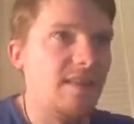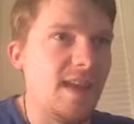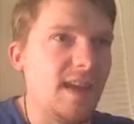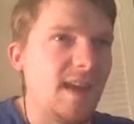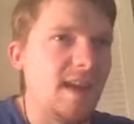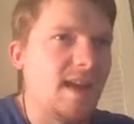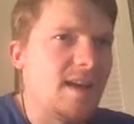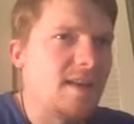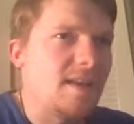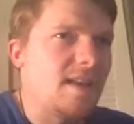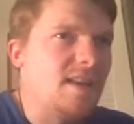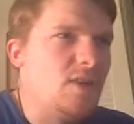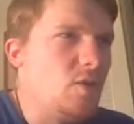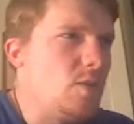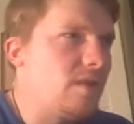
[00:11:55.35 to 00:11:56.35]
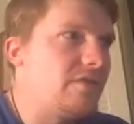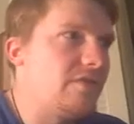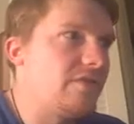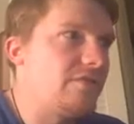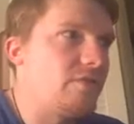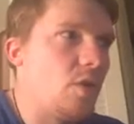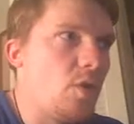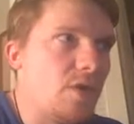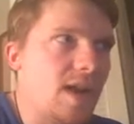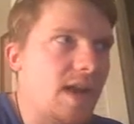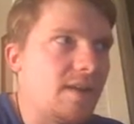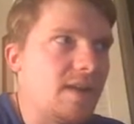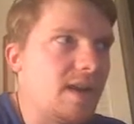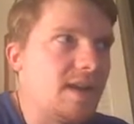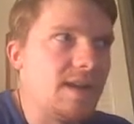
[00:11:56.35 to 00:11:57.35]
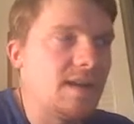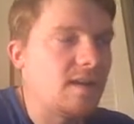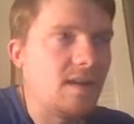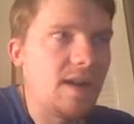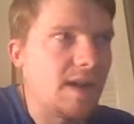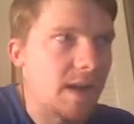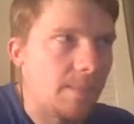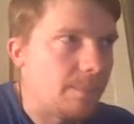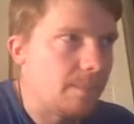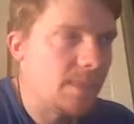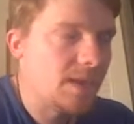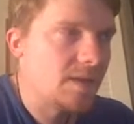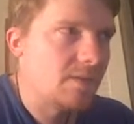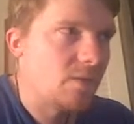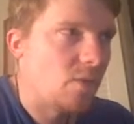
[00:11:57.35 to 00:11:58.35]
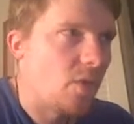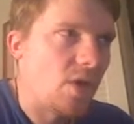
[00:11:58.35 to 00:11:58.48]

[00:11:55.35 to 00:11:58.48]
then you have thrown out any claim